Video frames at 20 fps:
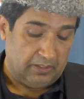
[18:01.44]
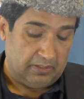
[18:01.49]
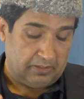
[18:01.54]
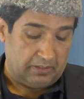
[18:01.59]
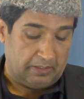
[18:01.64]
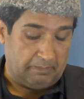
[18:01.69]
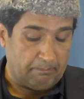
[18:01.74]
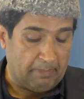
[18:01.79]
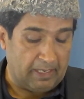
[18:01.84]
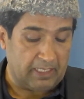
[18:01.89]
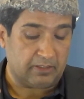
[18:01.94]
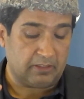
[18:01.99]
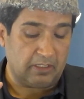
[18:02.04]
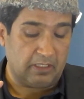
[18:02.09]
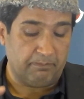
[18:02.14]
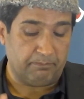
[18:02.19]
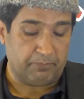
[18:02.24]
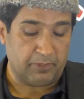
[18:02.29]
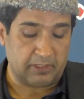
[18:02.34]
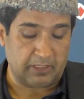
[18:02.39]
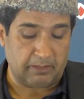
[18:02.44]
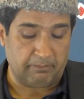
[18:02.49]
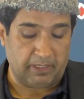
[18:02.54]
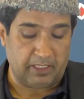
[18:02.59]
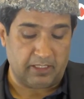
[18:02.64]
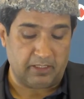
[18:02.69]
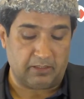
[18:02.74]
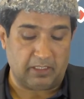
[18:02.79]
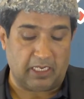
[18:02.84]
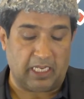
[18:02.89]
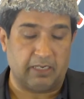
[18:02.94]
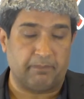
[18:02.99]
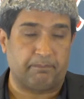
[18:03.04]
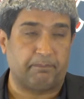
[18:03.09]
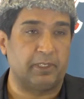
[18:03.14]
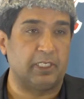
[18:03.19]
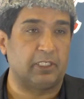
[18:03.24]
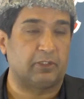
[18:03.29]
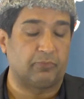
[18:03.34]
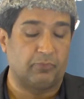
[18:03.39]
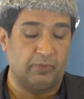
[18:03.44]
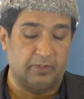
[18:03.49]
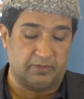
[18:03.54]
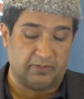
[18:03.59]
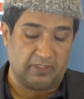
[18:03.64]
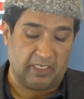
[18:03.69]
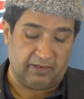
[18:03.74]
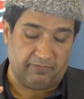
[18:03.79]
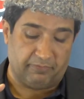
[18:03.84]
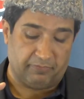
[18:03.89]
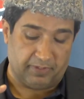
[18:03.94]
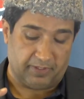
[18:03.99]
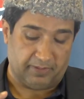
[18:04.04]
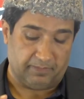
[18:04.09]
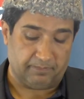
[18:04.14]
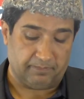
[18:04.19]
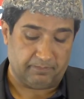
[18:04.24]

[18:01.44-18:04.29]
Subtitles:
The mental imprisonment and peaceful slavery.